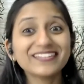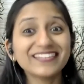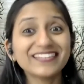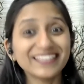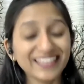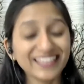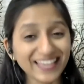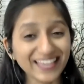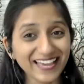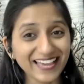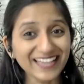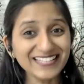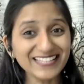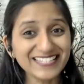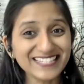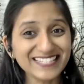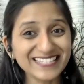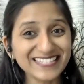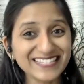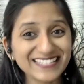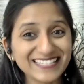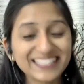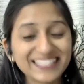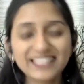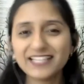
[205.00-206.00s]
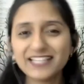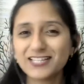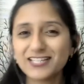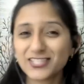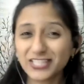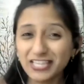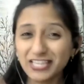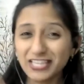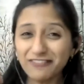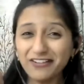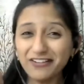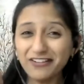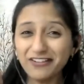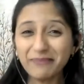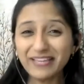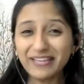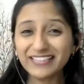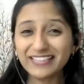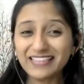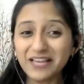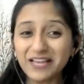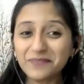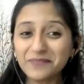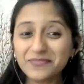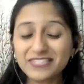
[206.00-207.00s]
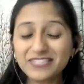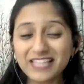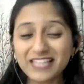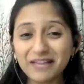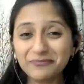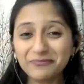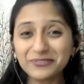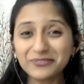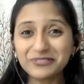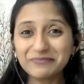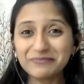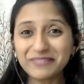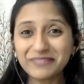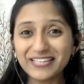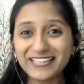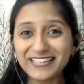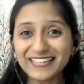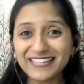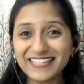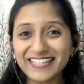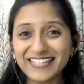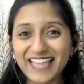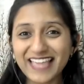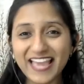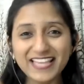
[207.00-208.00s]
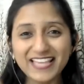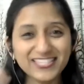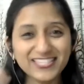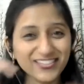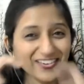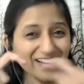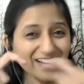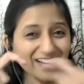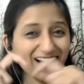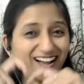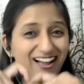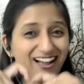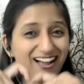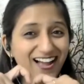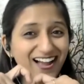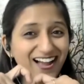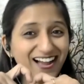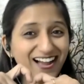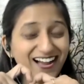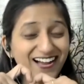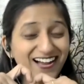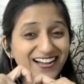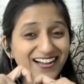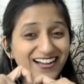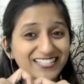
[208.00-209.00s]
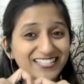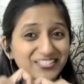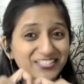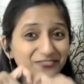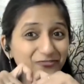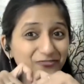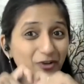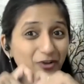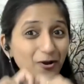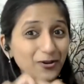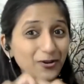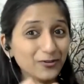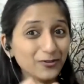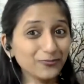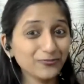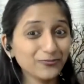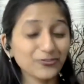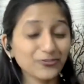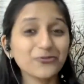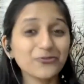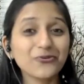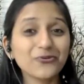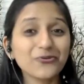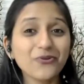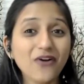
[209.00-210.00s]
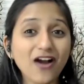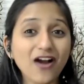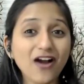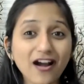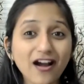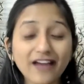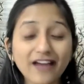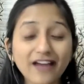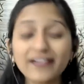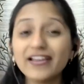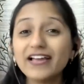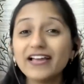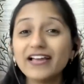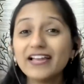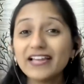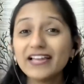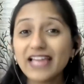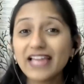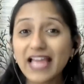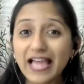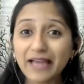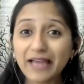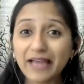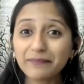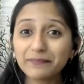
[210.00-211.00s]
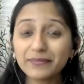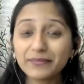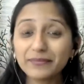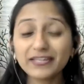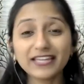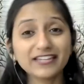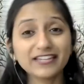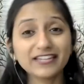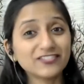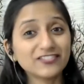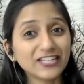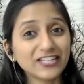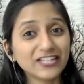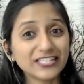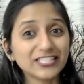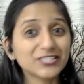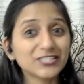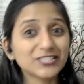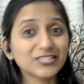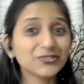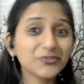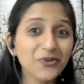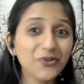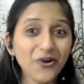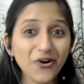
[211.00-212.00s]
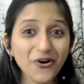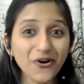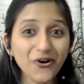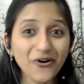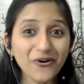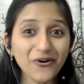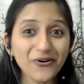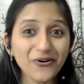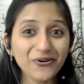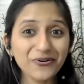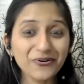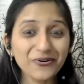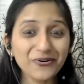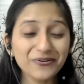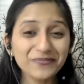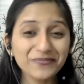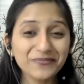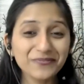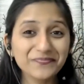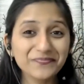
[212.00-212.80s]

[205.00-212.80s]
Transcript: Yes. So give a big thumbs up to me, yes, or a heart if all of you are happy and ready to go.